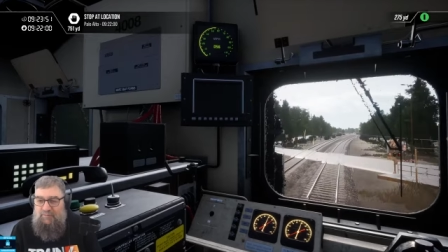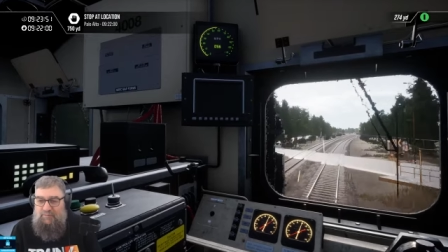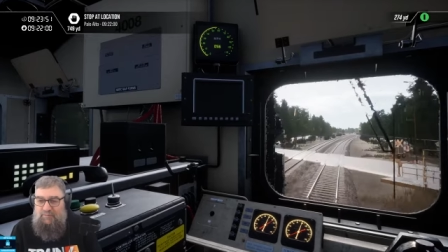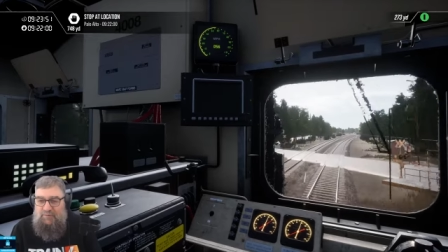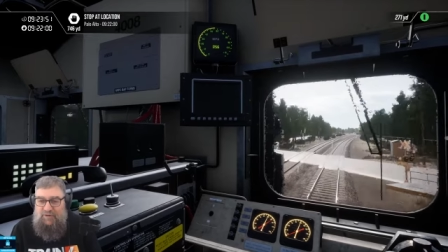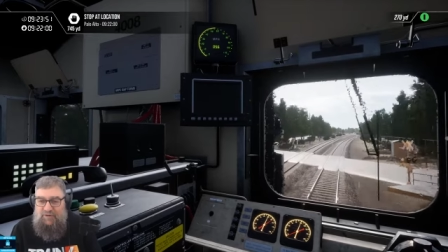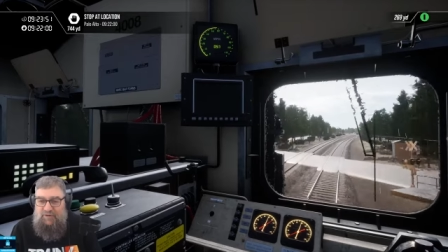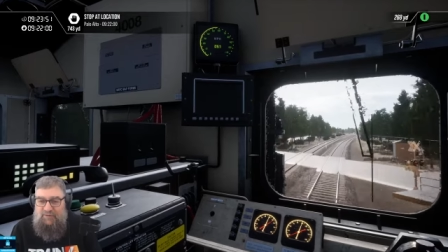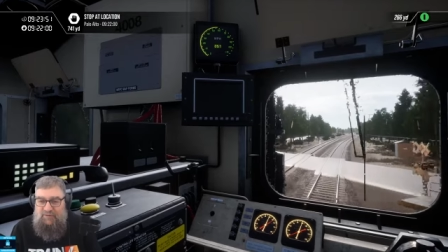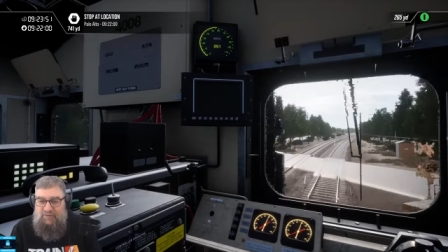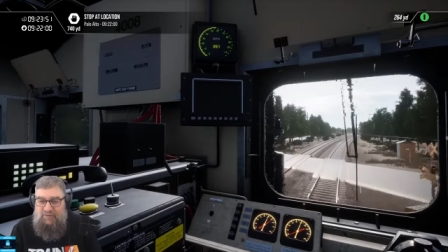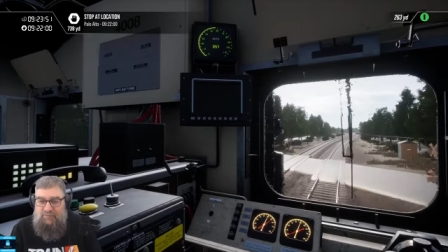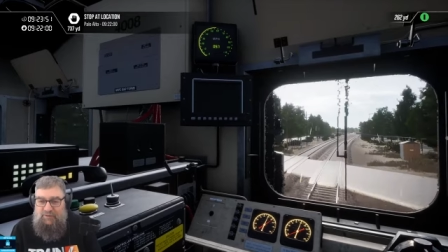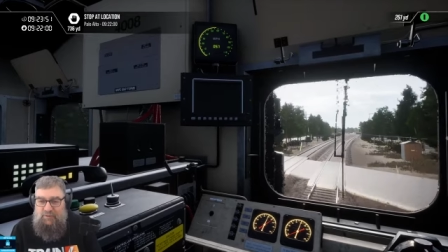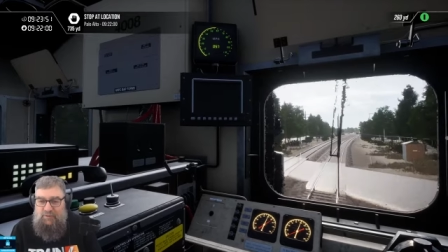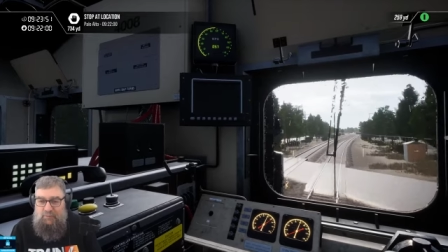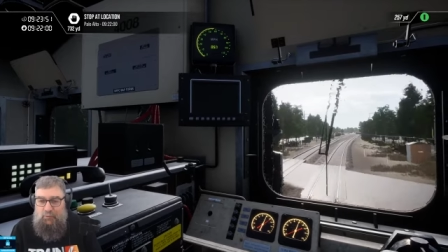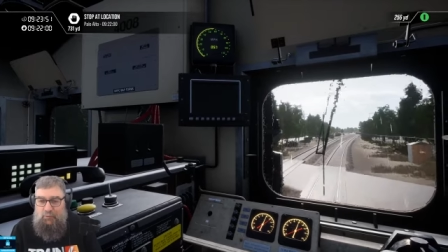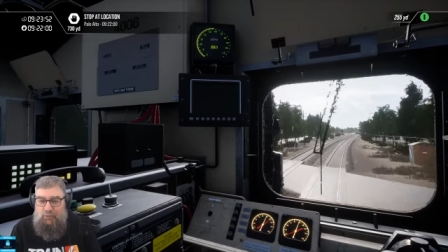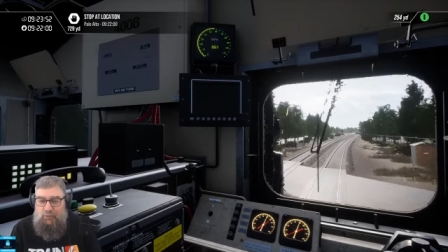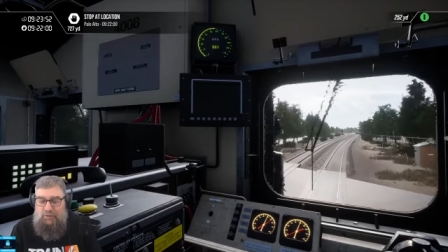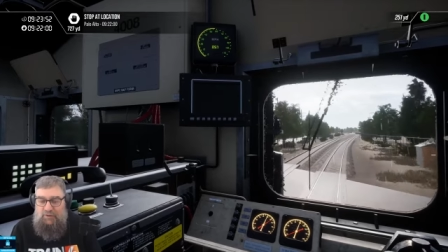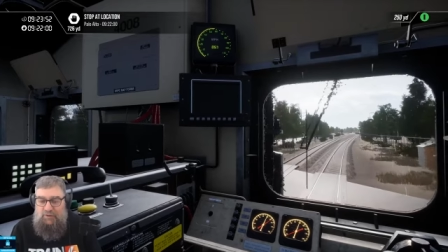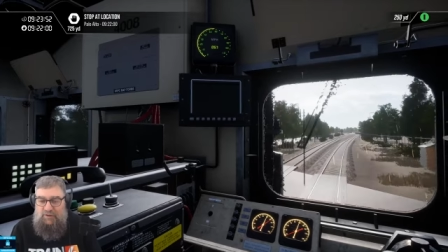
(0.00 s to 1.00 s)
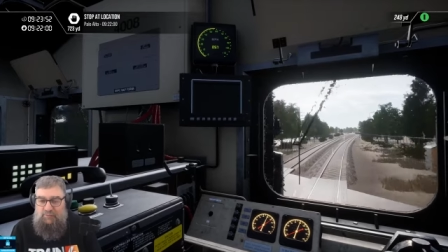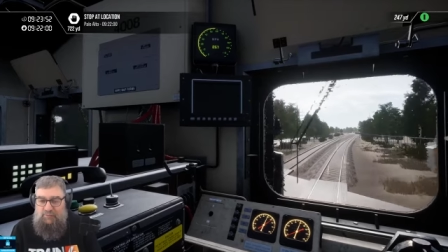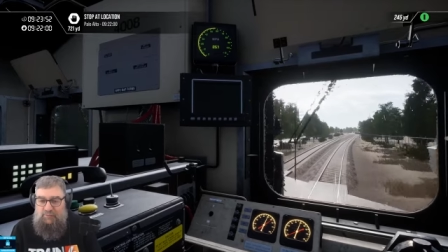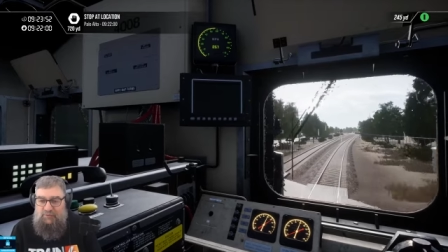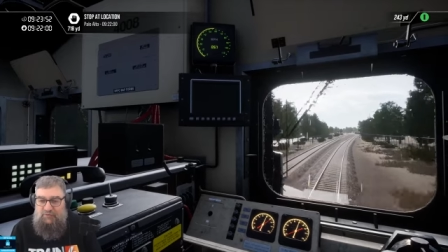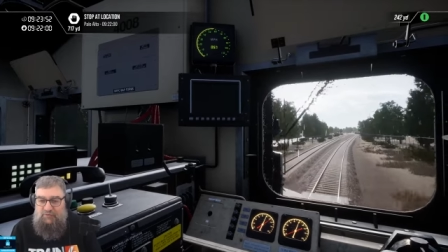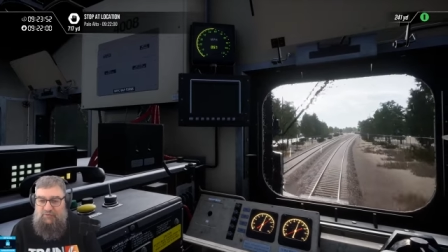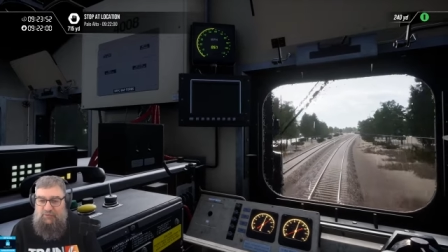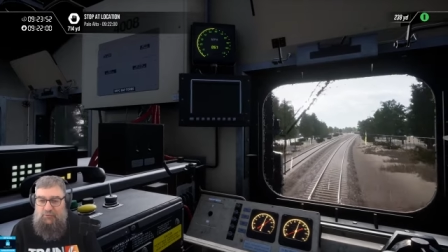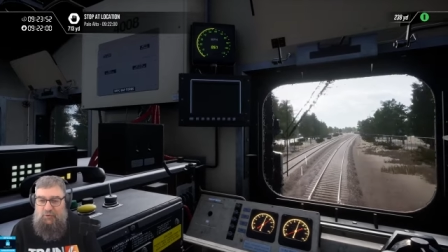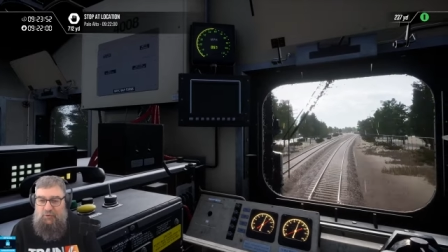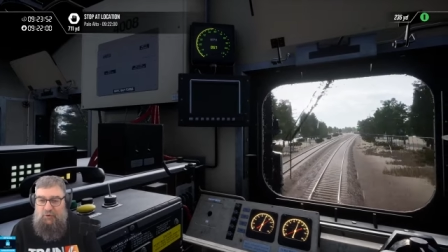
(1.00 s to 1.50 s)
because if your water
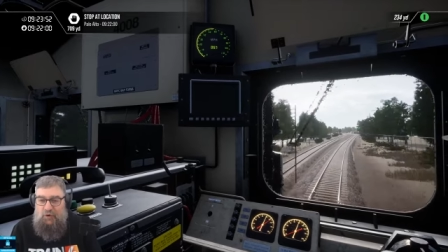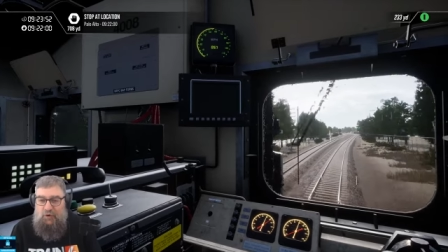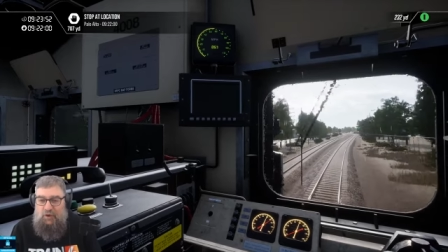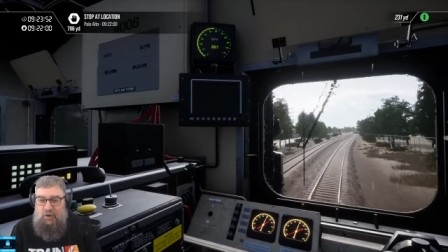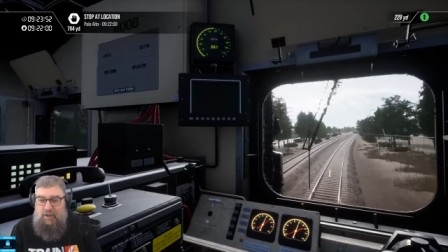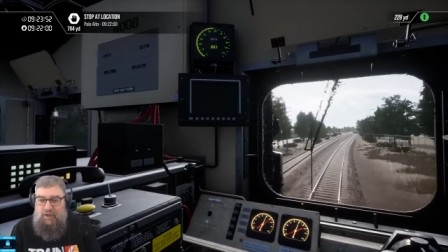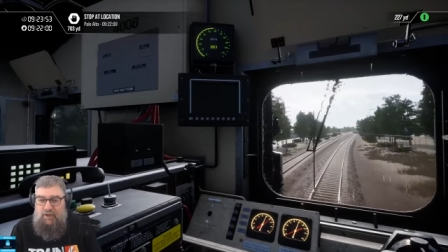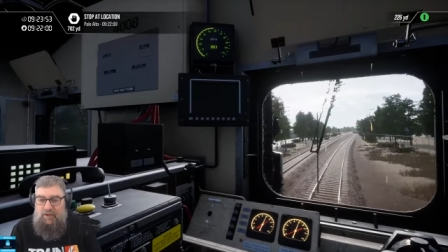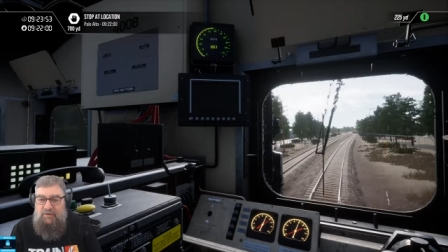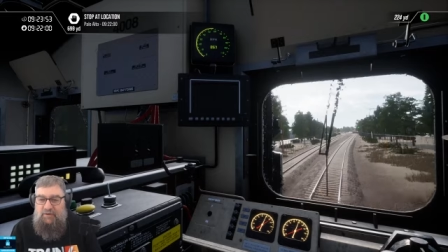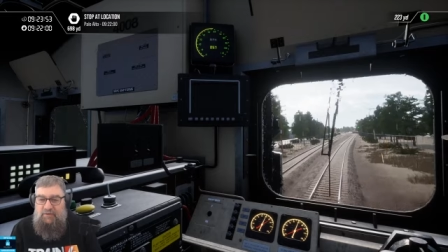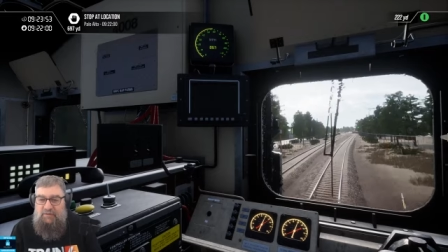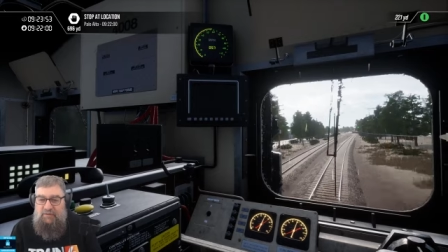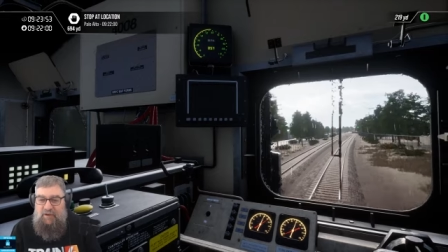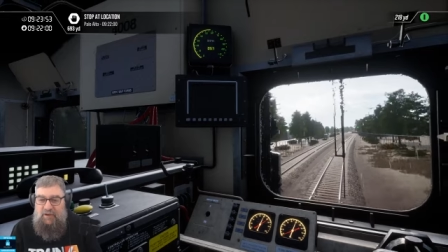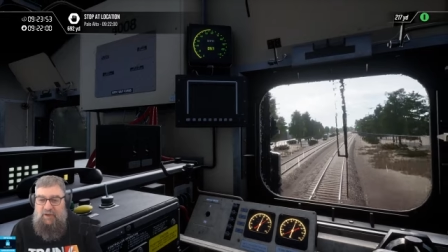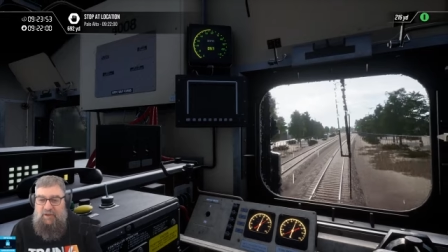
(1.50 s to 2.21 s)
level's too high